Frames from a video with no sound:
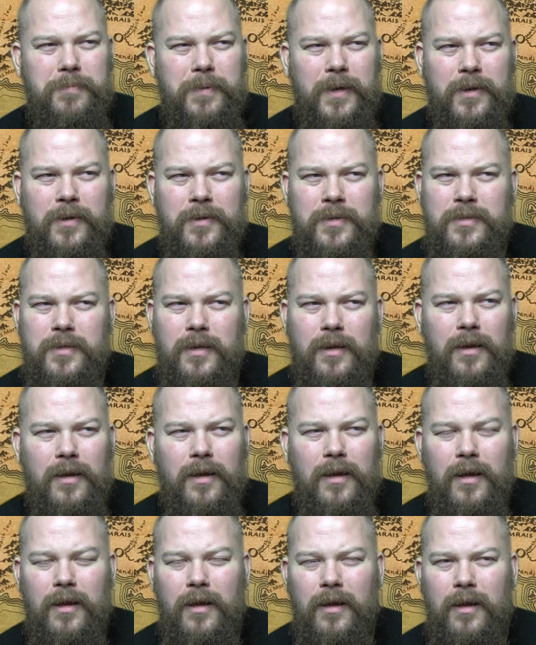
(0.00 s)
because
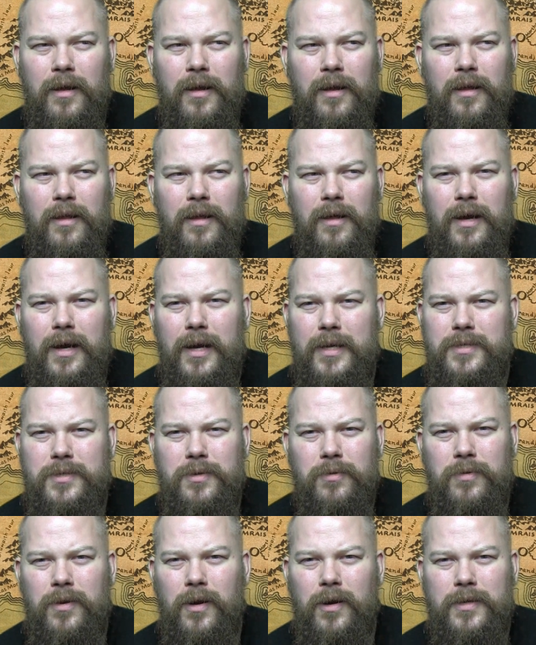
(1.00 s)
that's
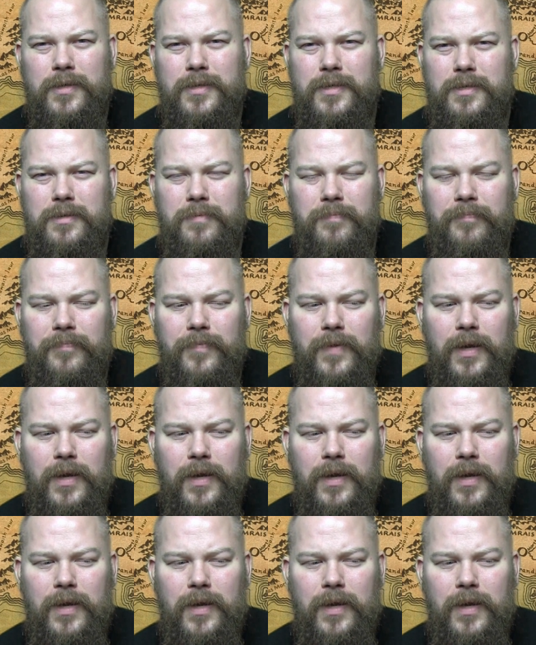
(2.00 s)
so nice.